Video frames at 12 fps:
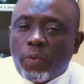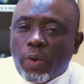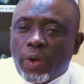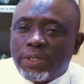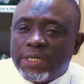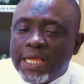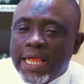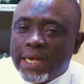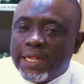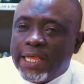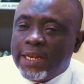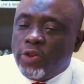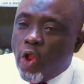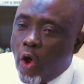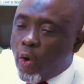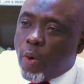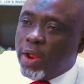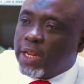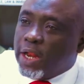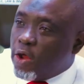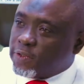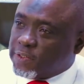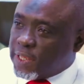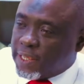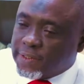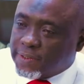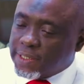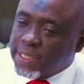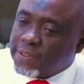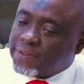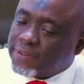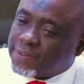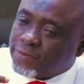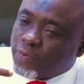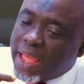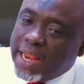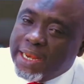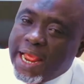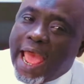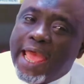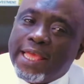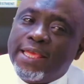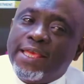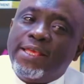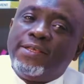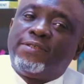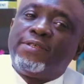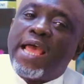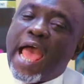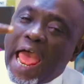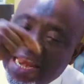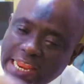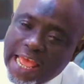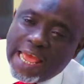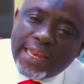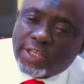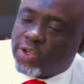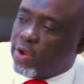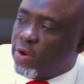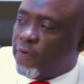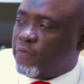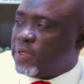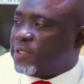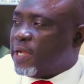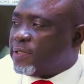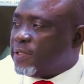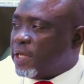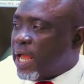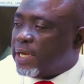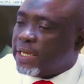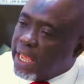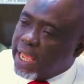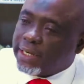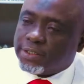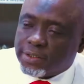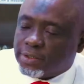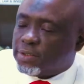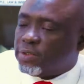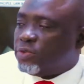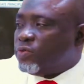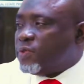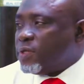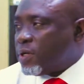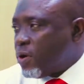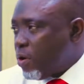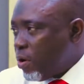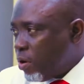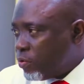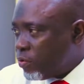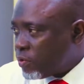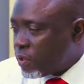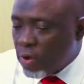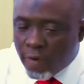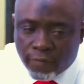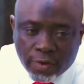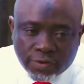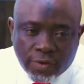the law, what the law says is when there is alienation of interest in land, then you seek governor's